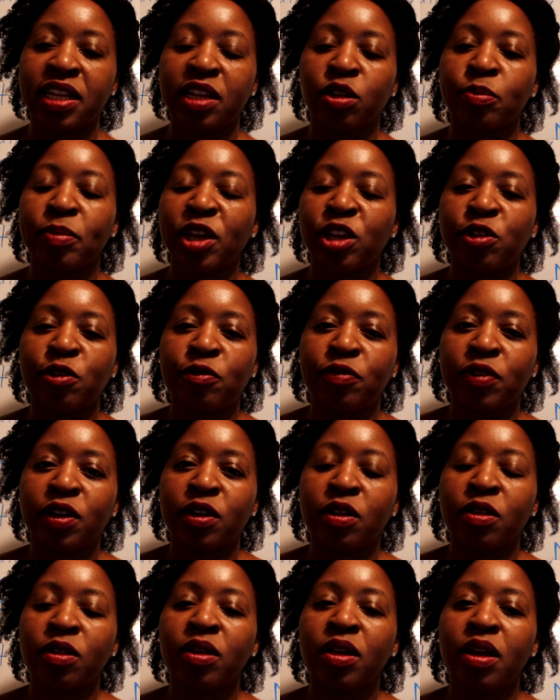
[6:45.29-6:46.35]
It'll make you
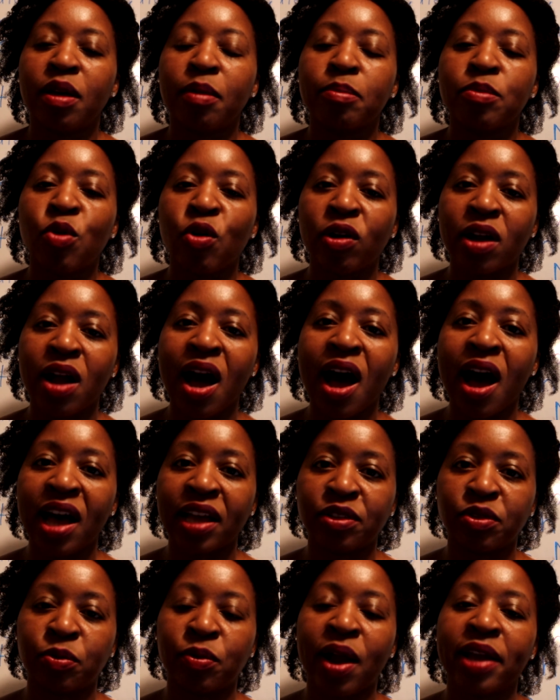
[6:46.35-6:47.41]
feel more
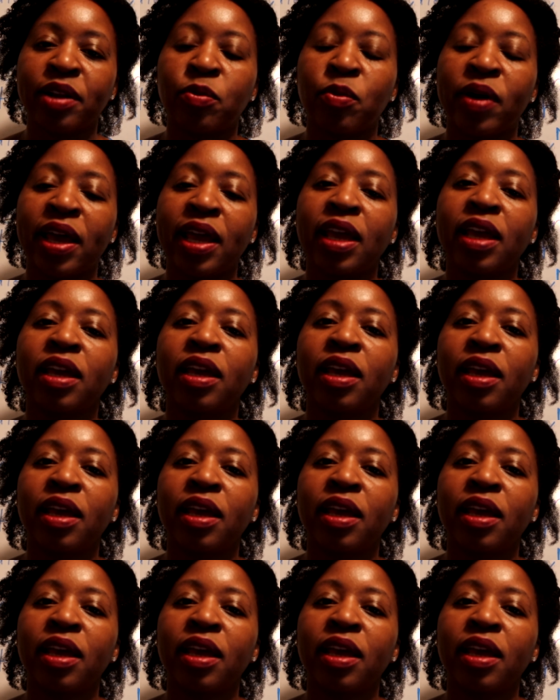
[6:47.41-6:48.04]
hot right away.